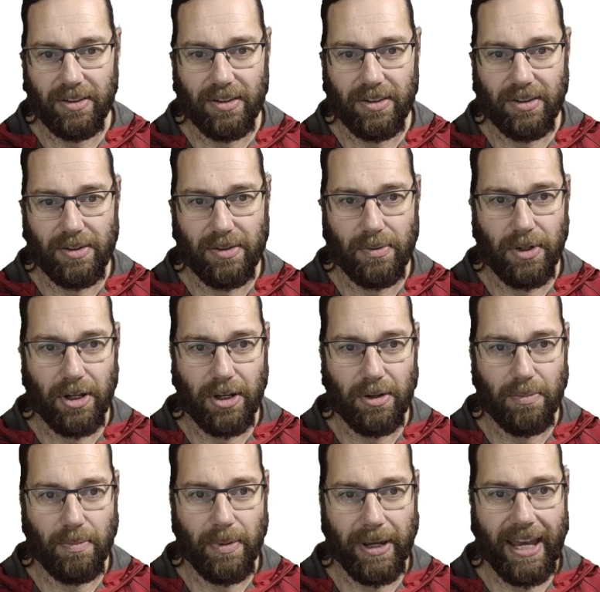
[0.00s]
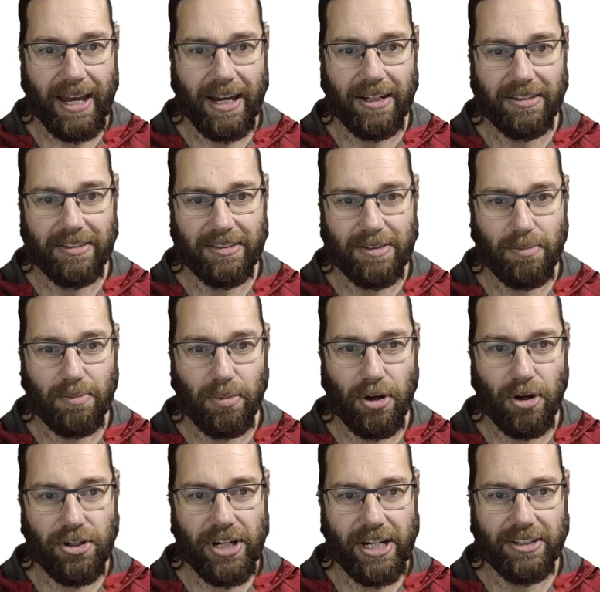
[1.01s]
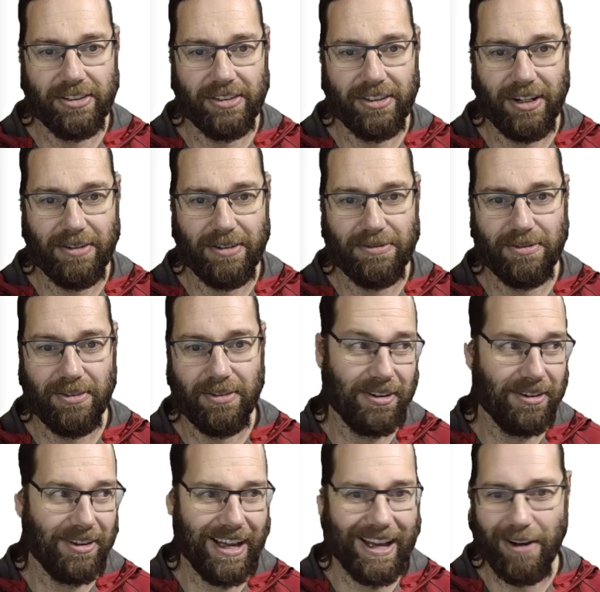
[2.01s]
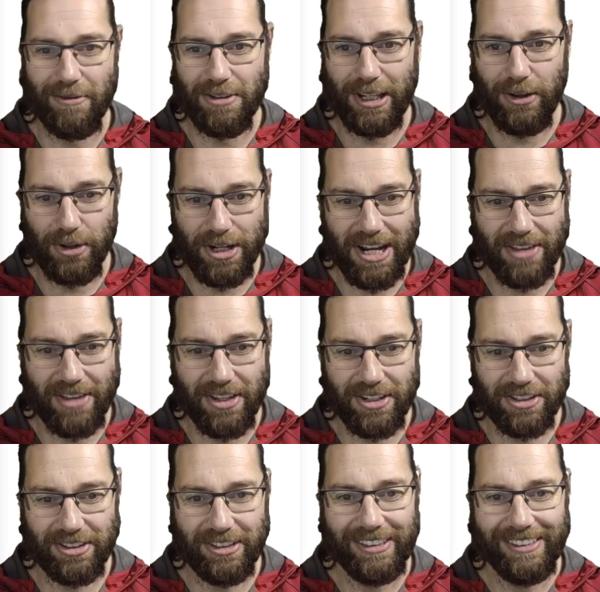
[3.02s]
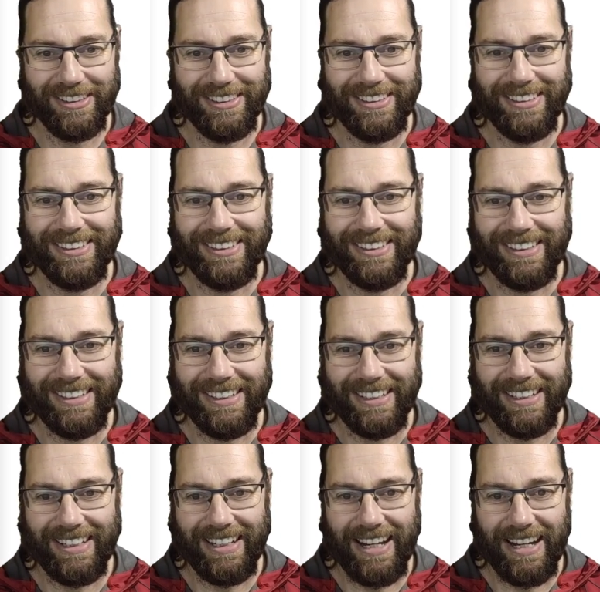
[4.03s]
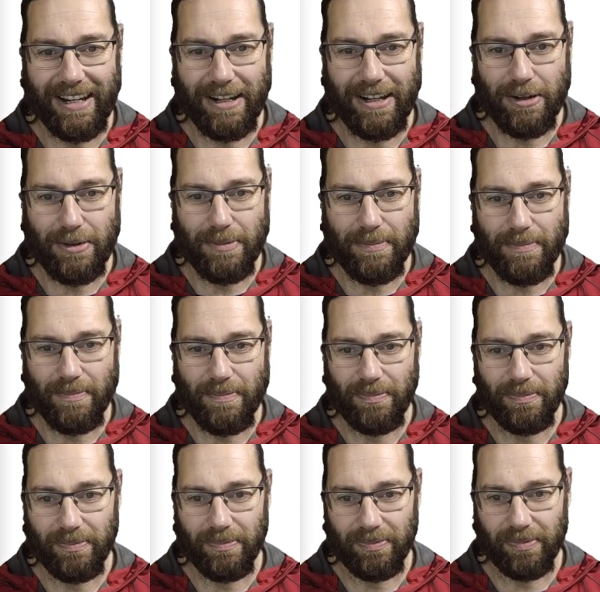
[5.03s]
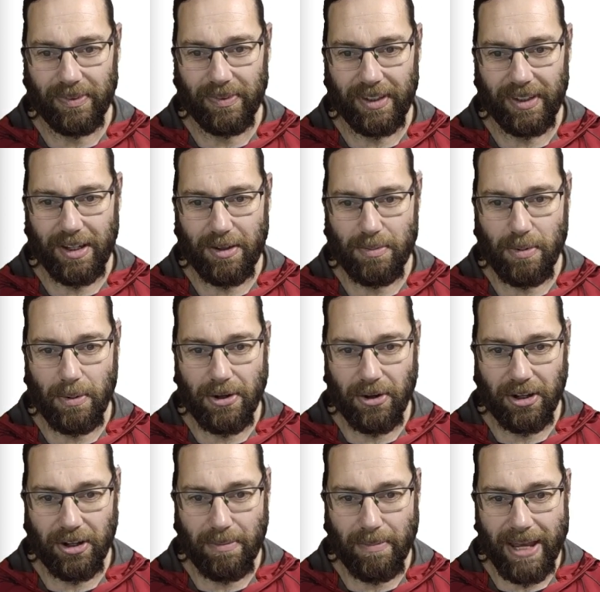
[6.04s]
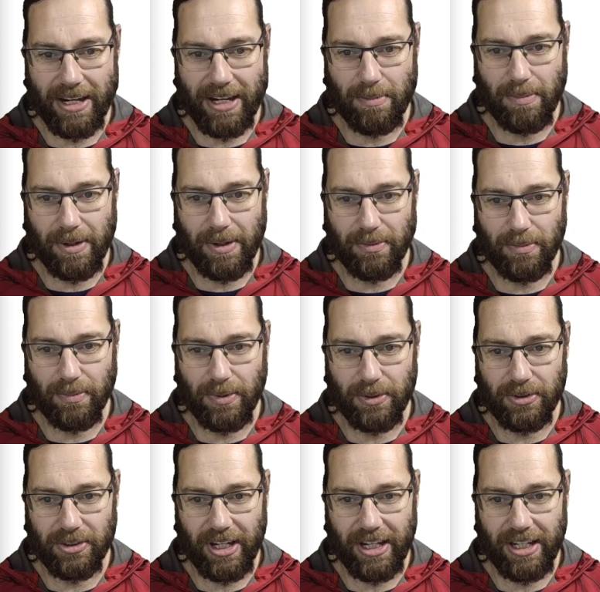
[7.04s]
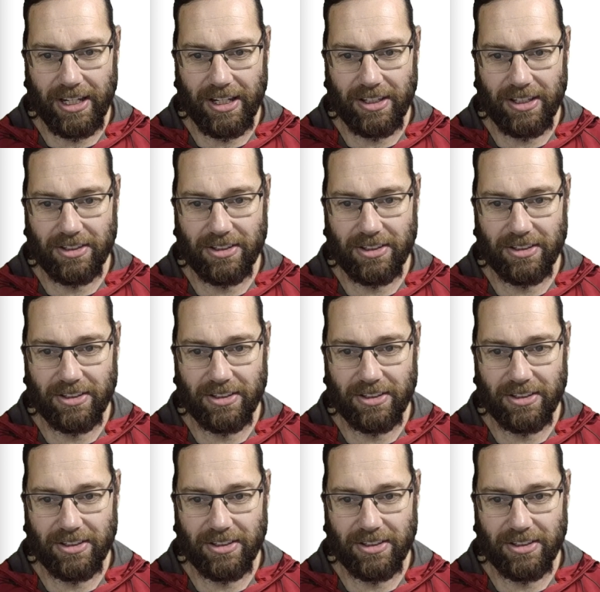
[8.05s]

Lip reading: We go pick our project, and I've obviously already done this. It's probably not going to matter, but we'll say it's